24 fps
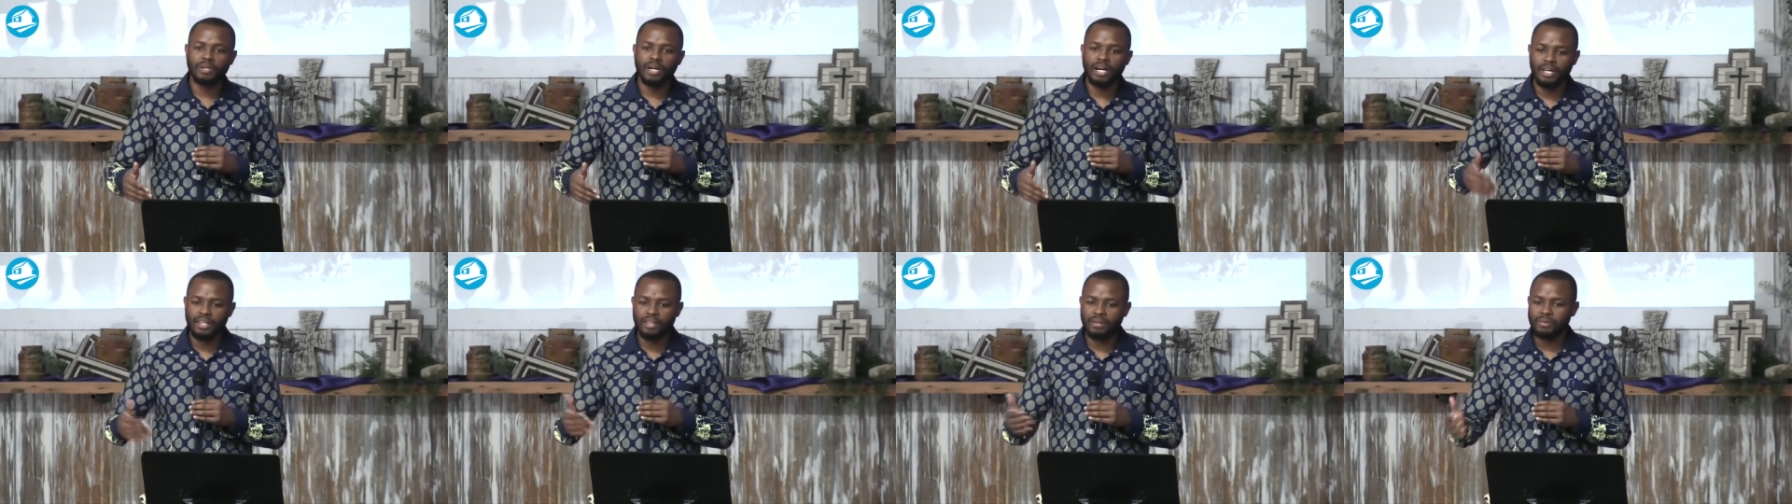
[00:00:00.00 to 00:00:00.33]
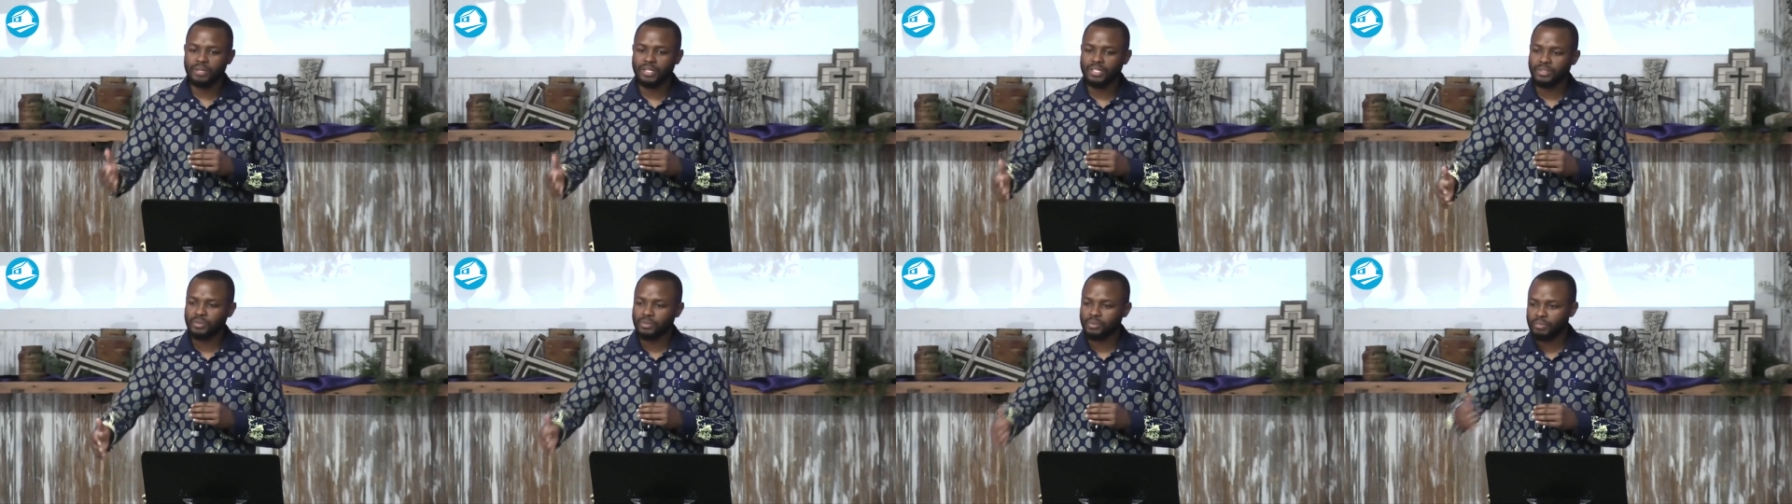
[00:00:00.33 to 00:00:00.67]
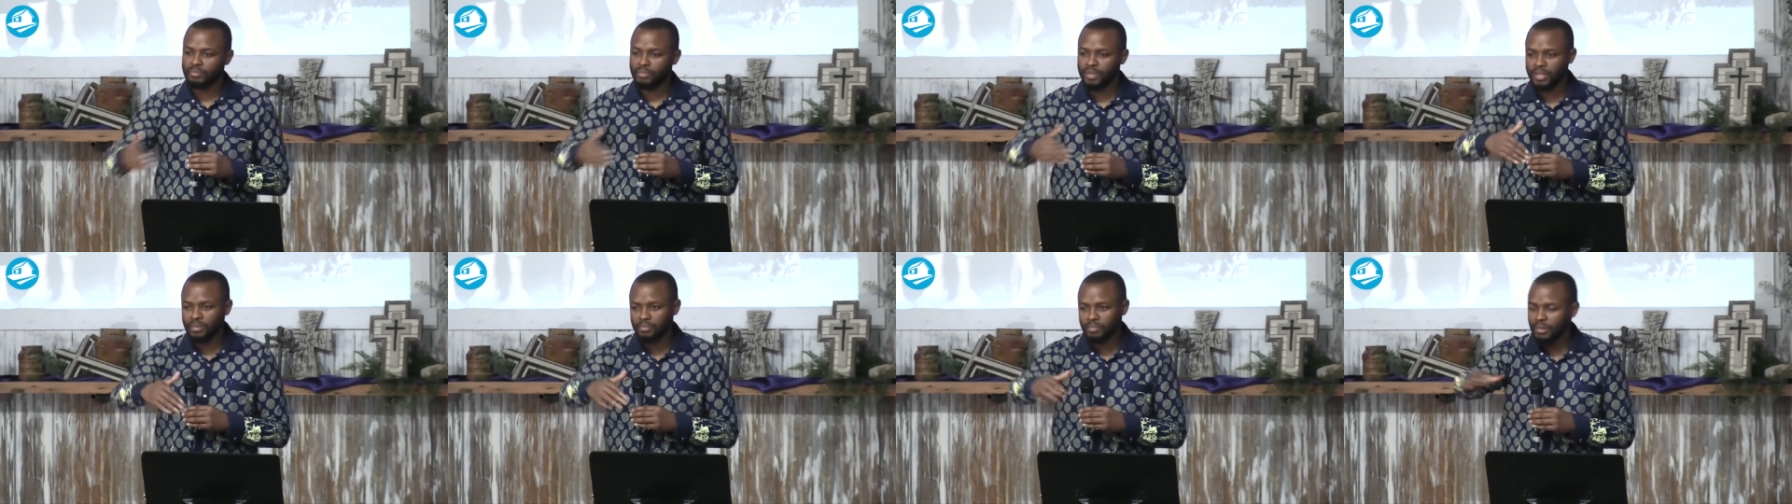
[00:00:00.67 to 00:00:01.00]
Otherwise, we
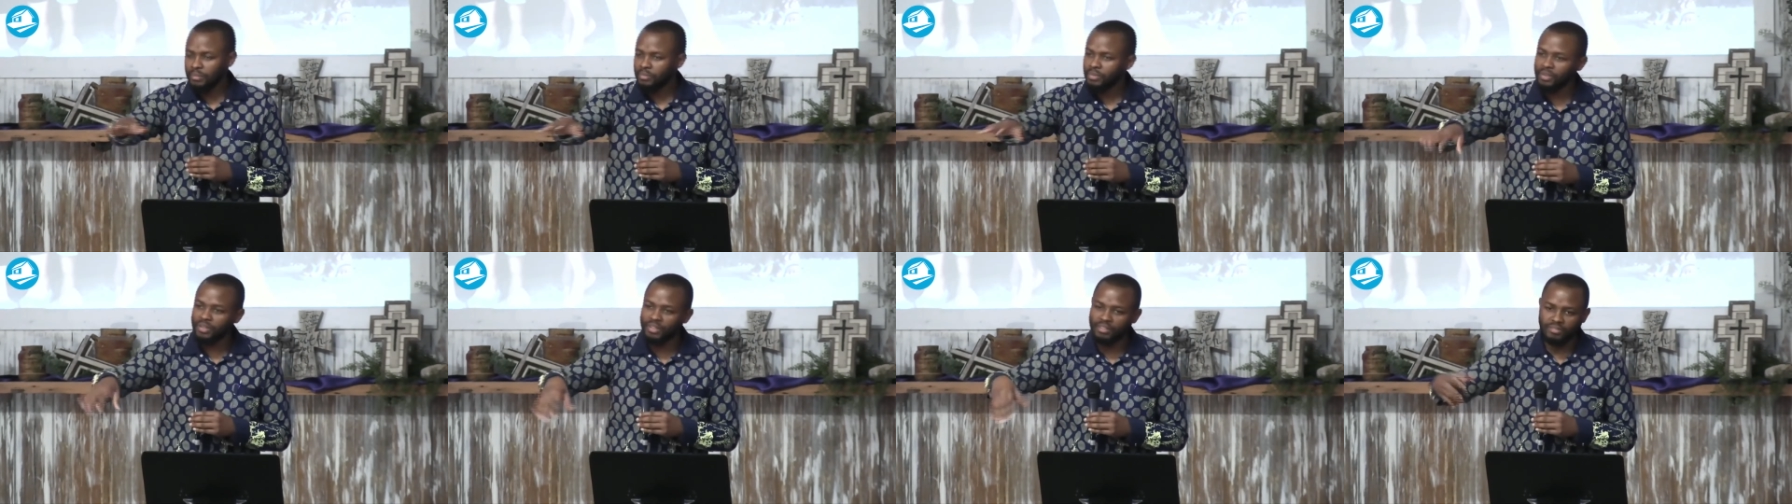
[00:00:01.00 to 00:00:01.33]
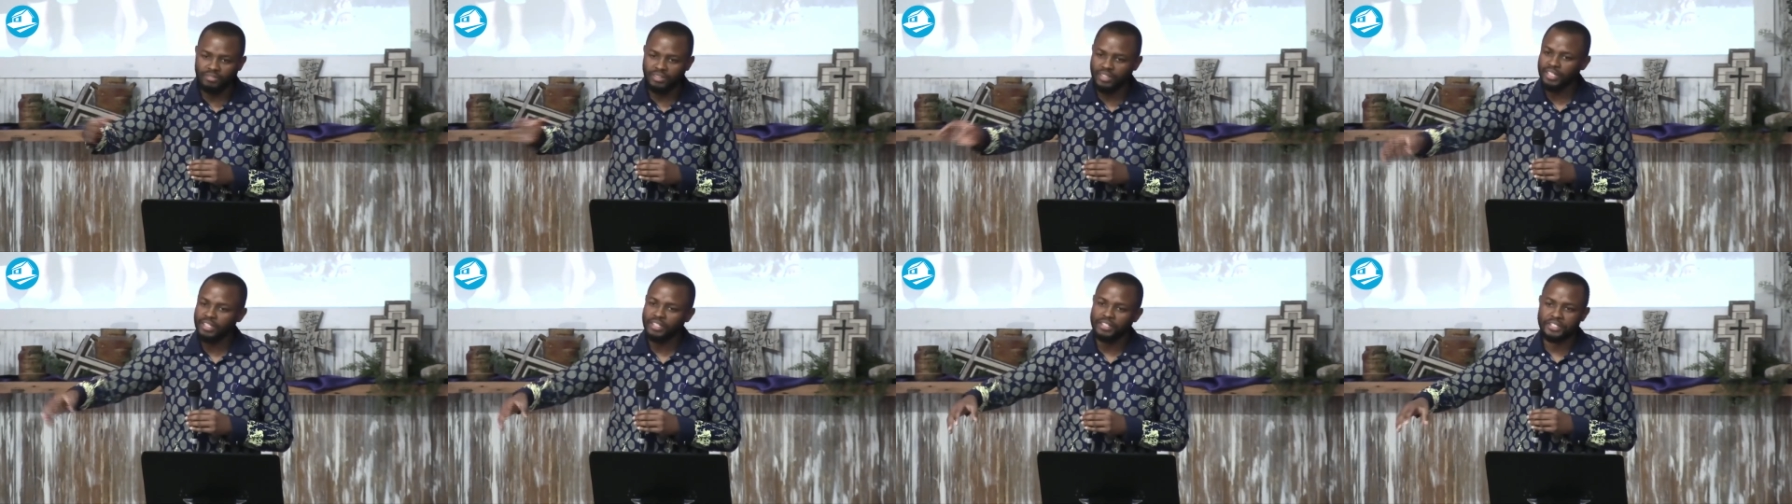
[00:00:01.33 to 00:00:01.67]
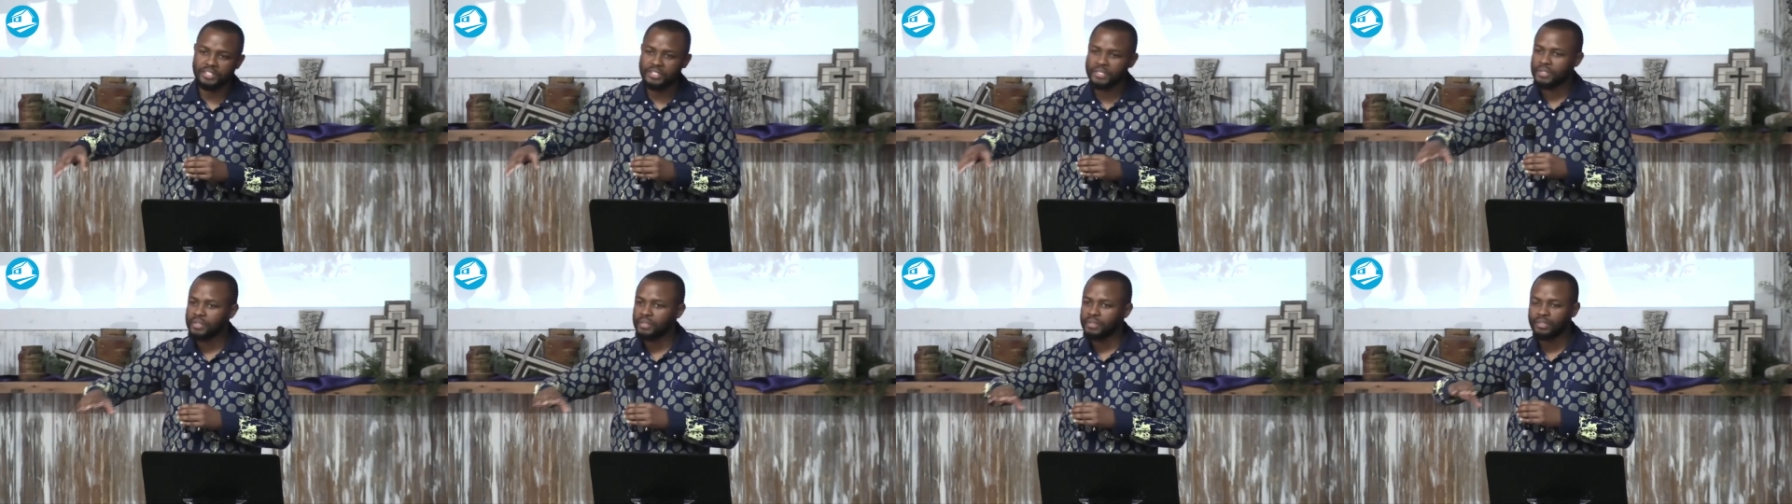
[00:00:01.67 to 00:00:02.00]
meet people in the village
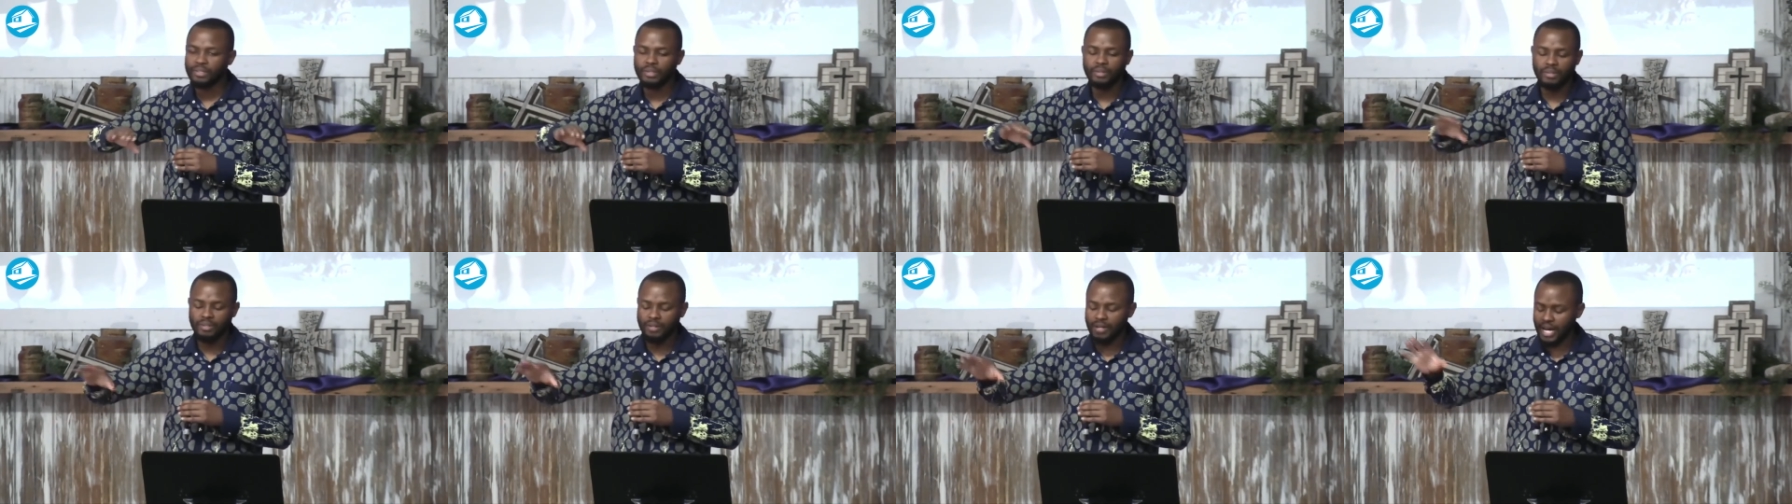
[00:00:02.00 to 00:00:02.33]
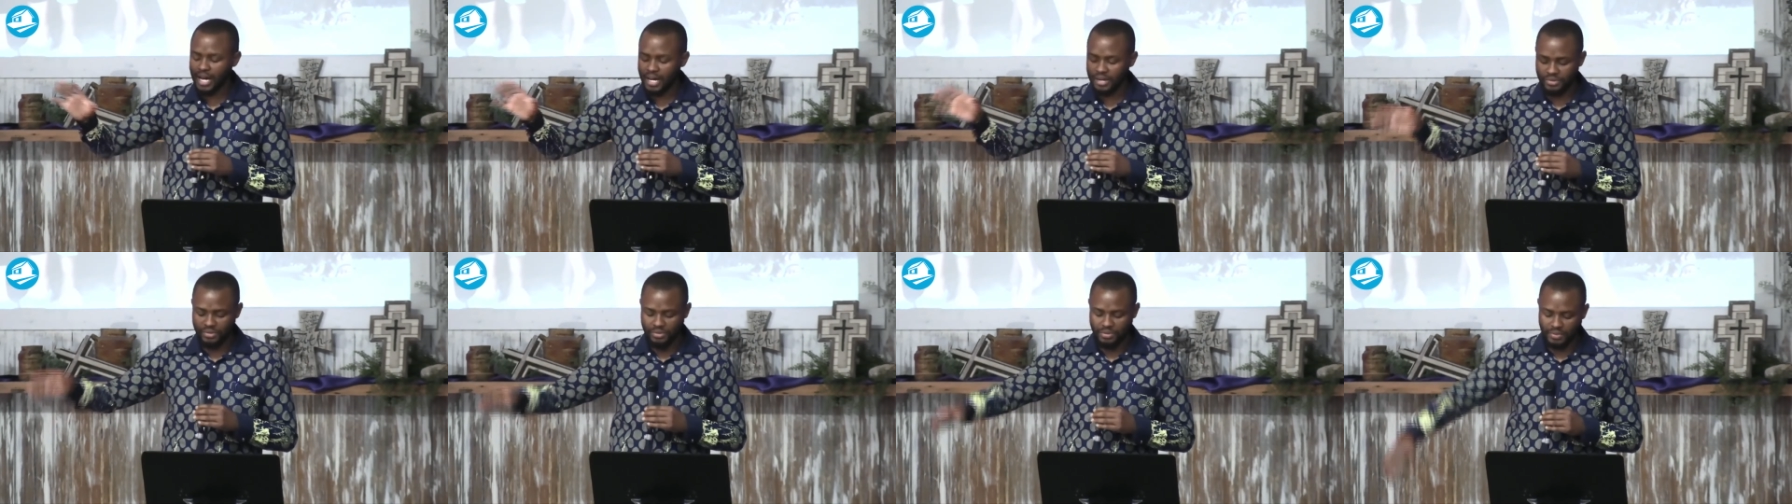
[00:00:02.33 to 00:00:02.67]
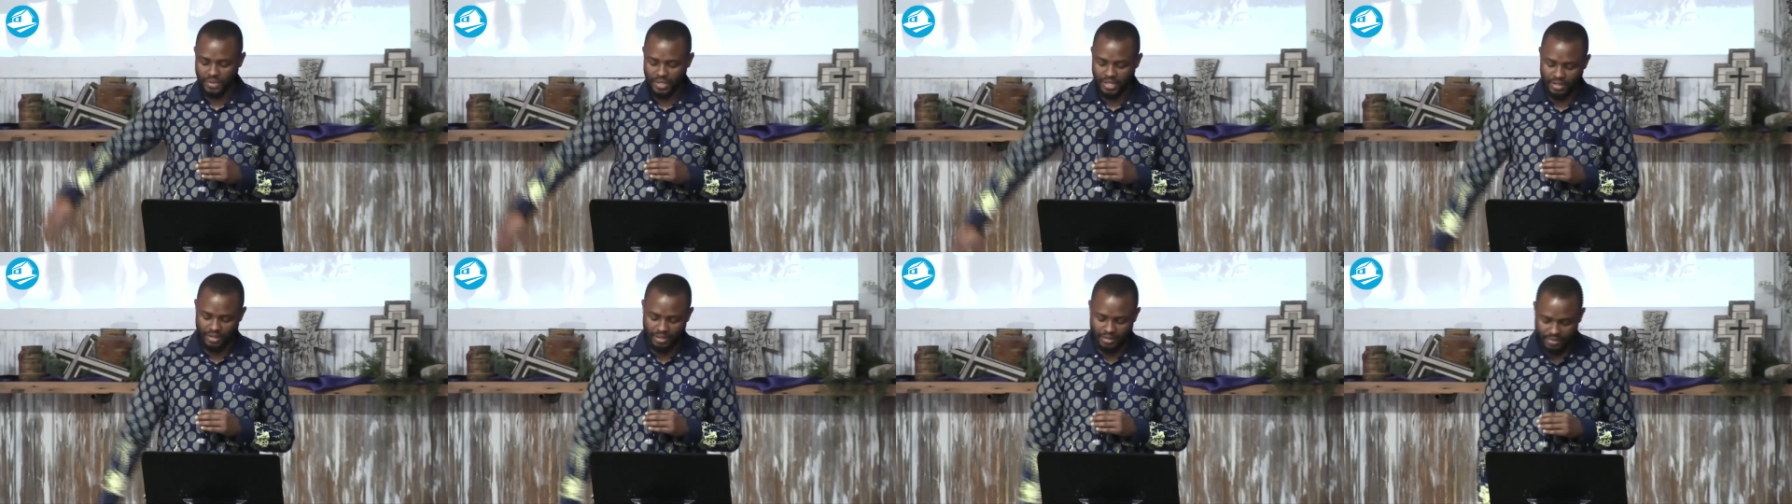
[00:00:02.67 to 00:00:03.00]
who don't know how to
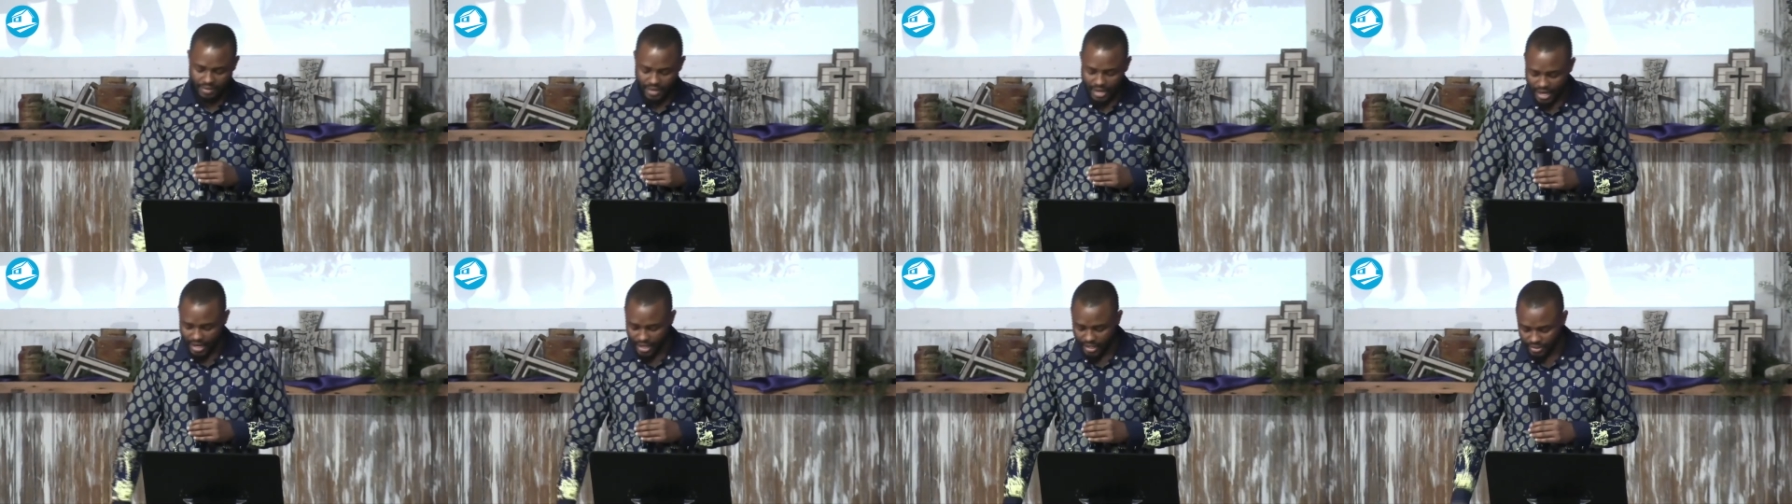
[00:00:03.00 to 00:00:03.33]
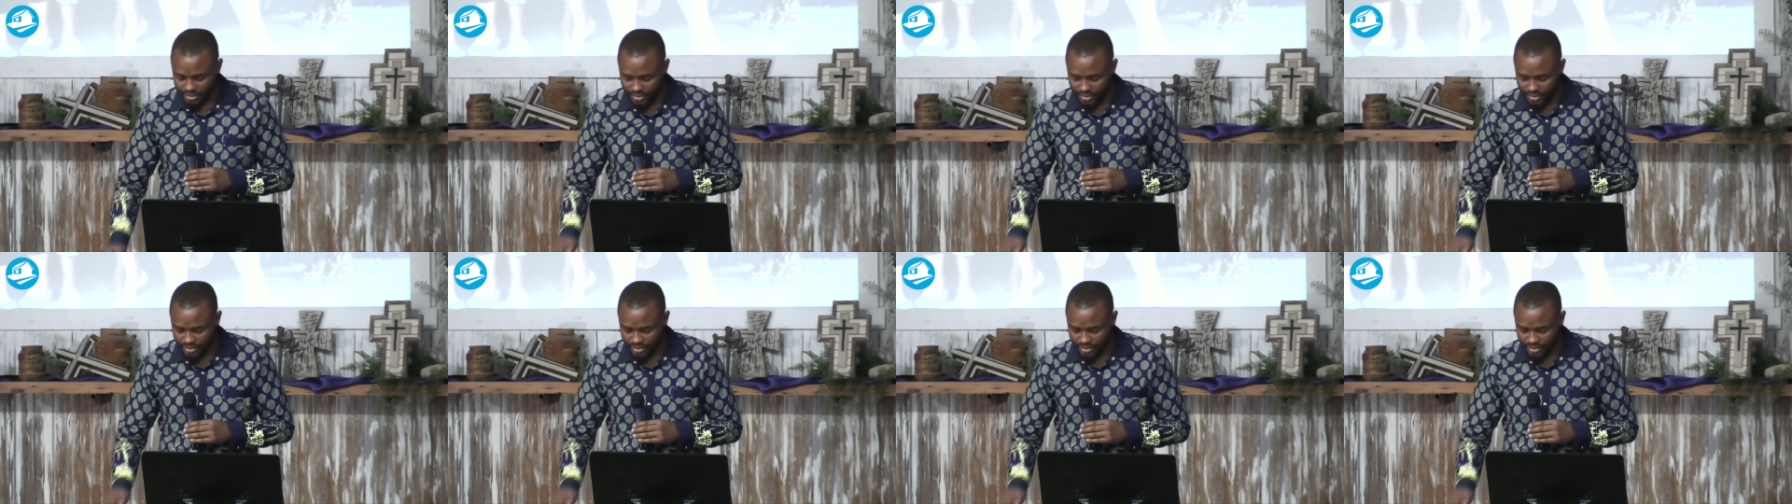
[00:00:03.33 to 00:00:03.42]
read or write.